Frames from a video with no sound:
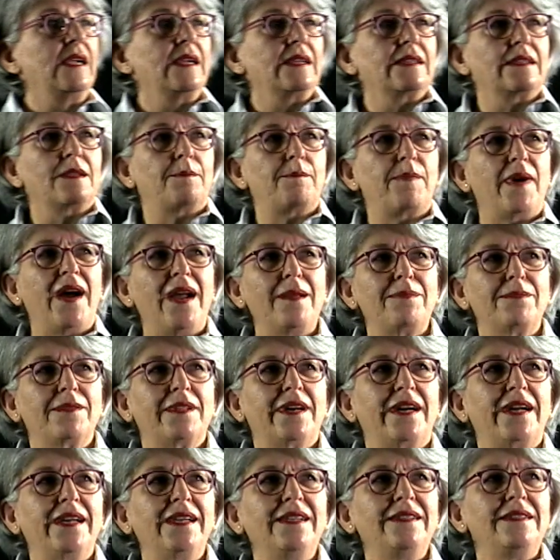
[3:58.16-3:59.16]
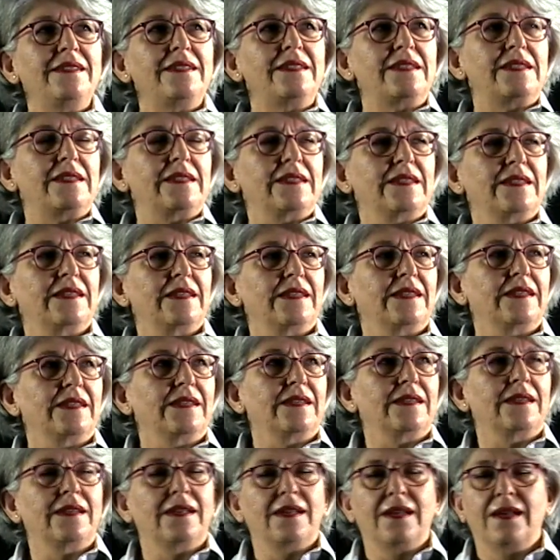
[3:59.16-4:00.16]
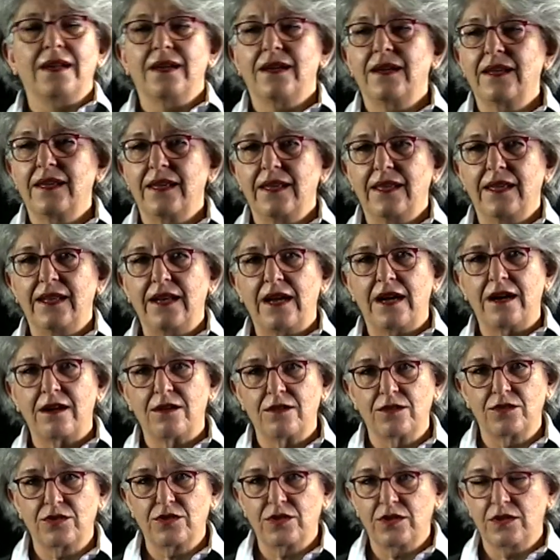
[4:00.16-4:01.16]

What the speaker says: the pipelines in our